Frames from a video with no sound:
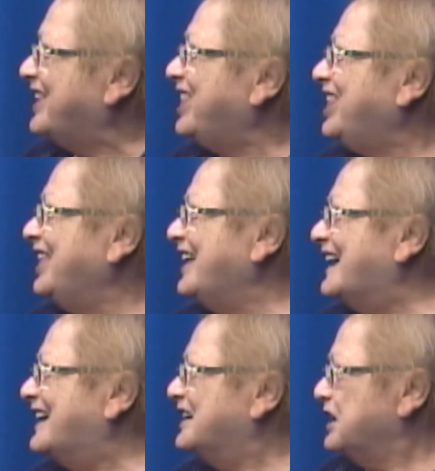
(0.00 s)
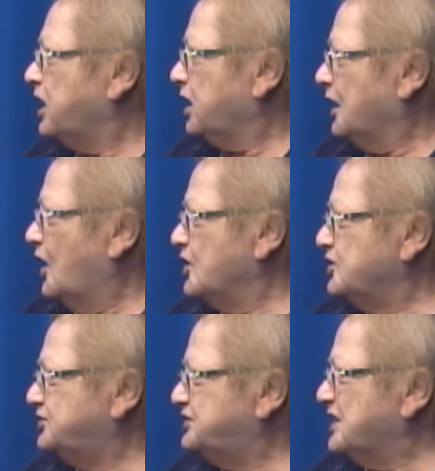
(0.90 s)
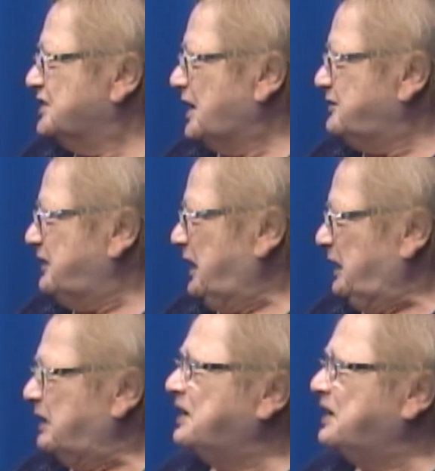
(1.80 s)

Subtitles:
Yeah. Oh, you stink like vet.